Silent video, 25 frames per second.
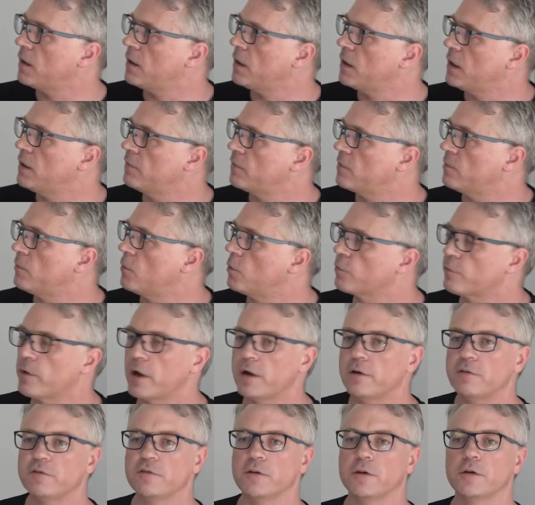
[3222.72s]
even more
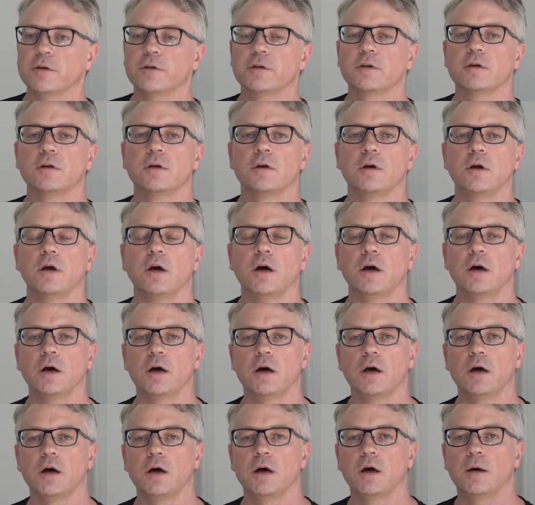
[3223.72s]
relevant.
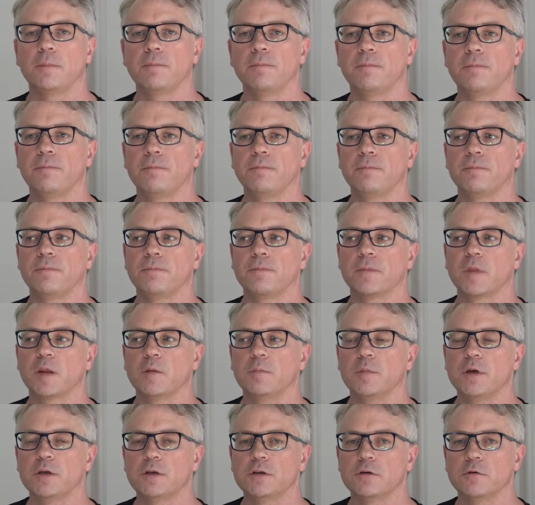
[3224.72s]

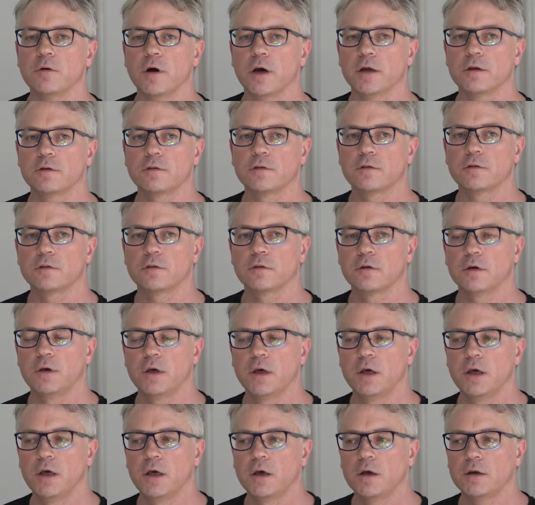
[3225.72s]
Meteorites.
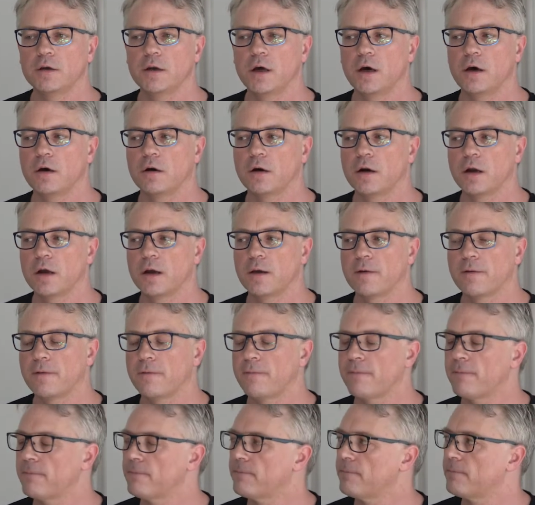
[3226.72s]
Now,
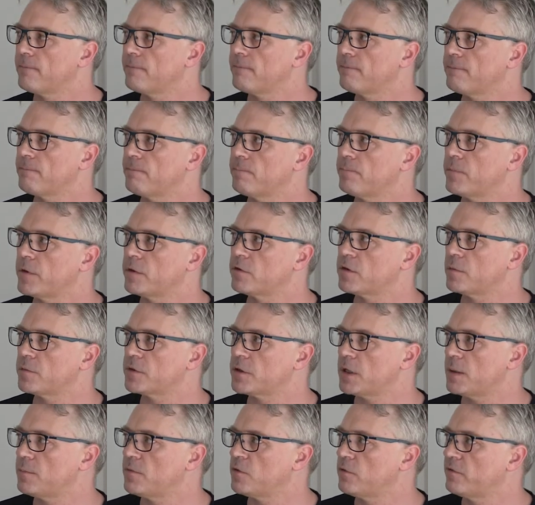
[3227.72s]

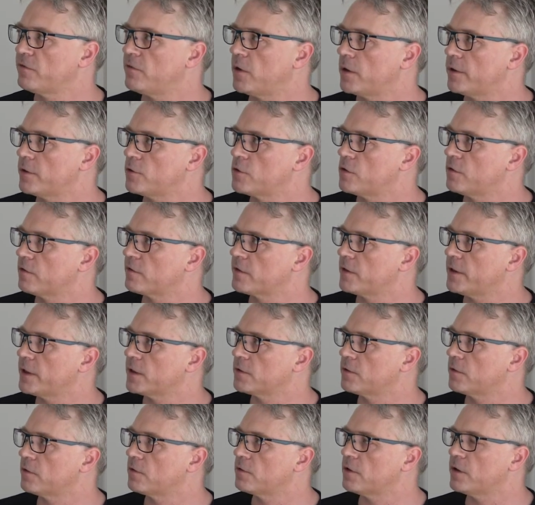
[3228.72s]
sometimes ufologists
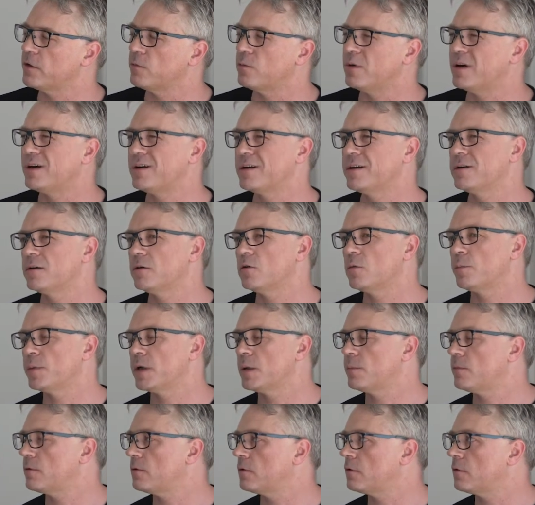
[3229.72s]
like to say, well, you know,
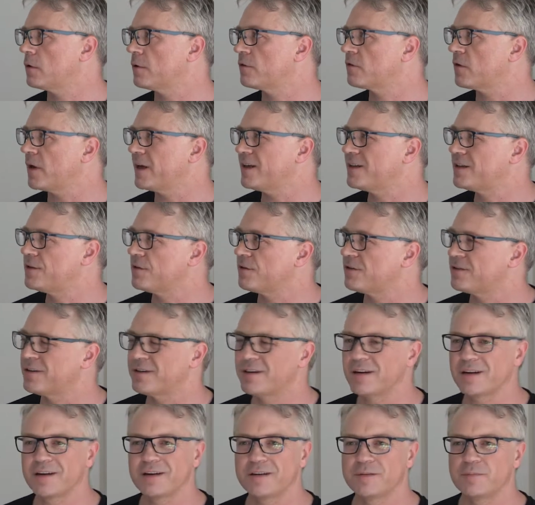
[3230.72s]
scientists
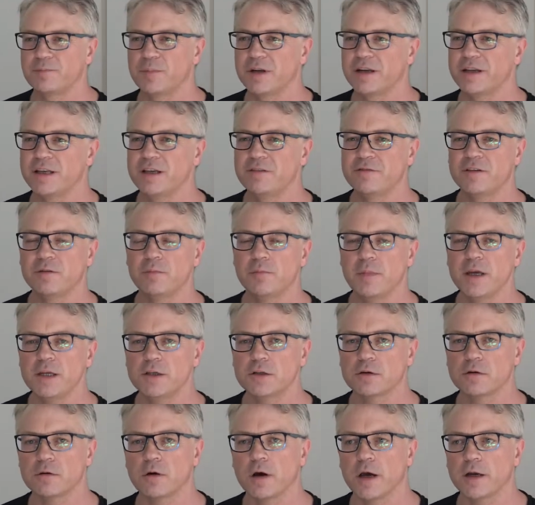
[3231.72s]
didn't believe in
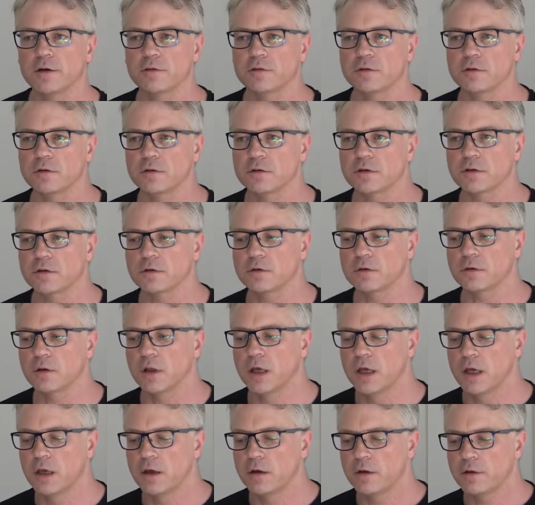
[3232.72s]
meteorites
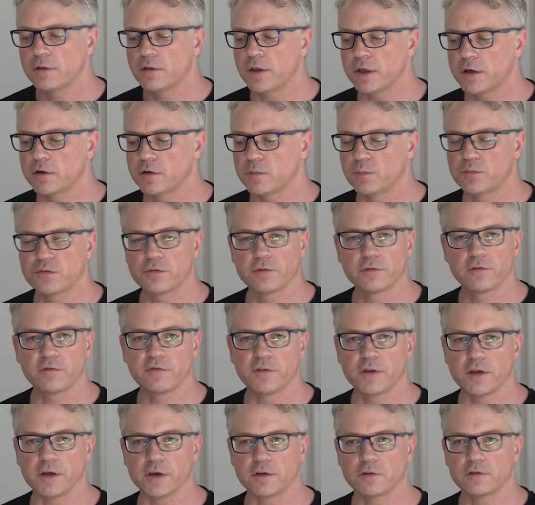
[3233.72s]
until they could
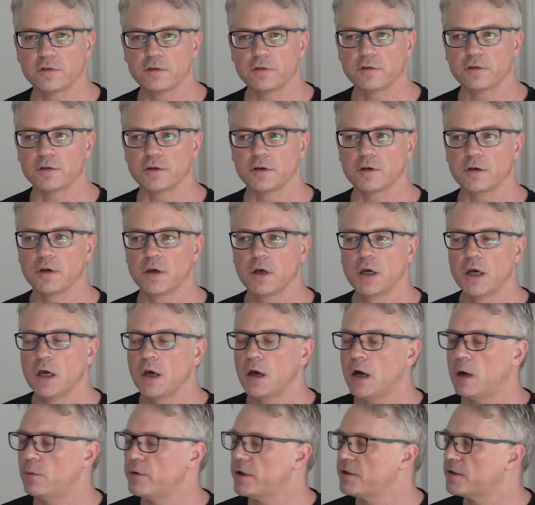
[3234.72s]
prove they existed.
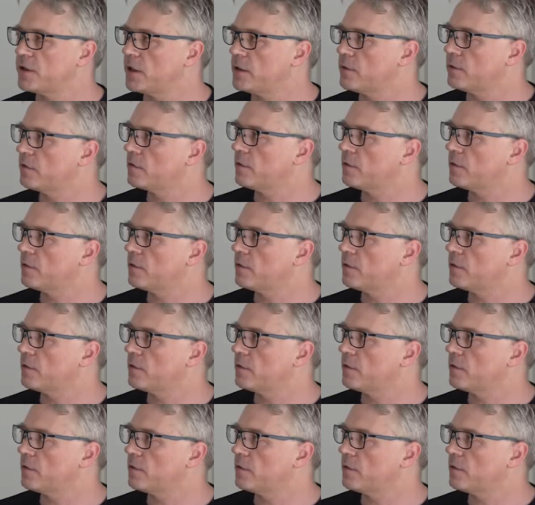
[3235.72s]
I want to tell you